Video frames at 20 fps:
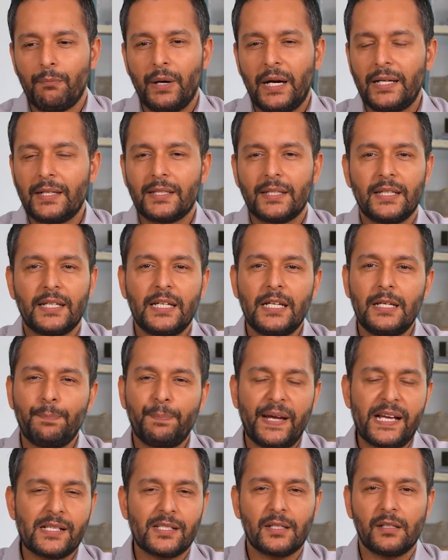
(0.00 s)
but he
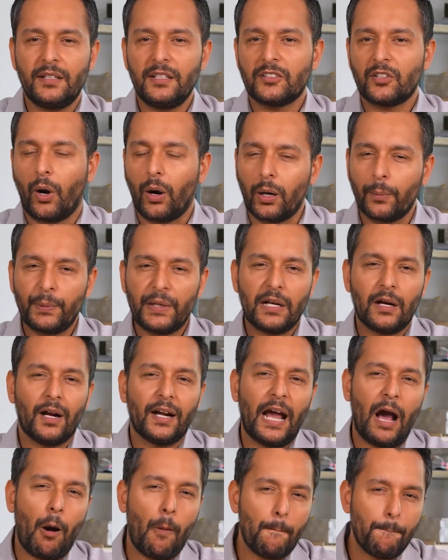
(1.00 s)
basically is harping on
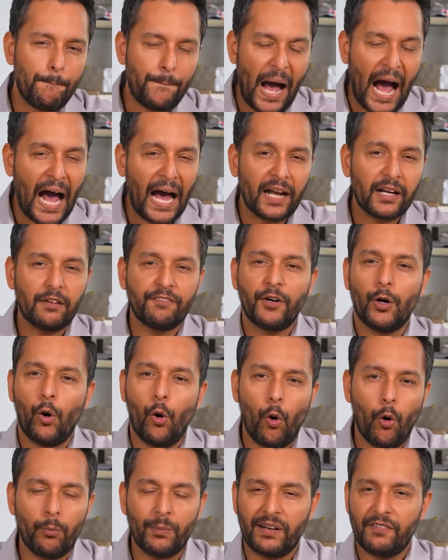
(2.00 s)
how bad of a
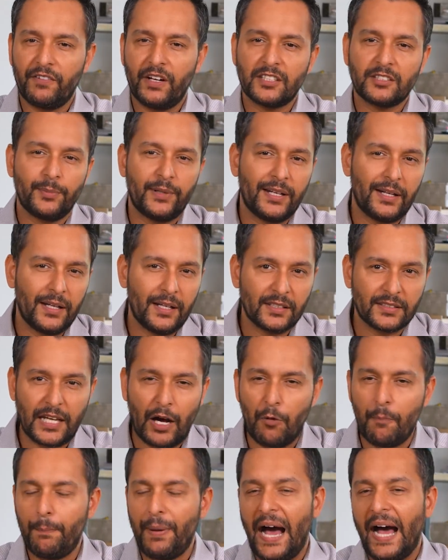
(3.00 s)
home investment it is,
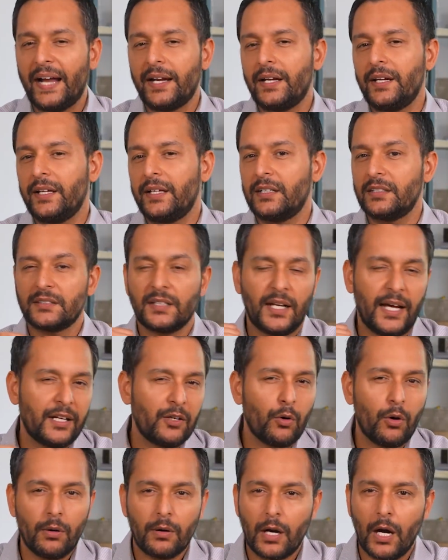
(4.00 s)
how bad it is. And I
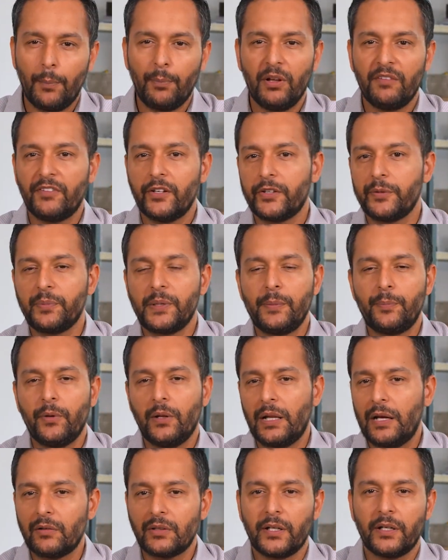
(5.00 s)
know a couple of other people
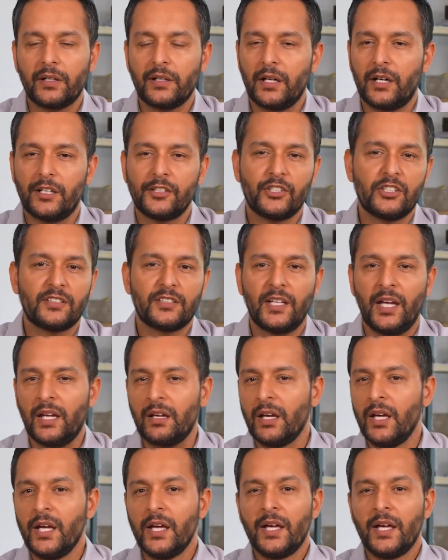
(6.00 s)
out there that are just saying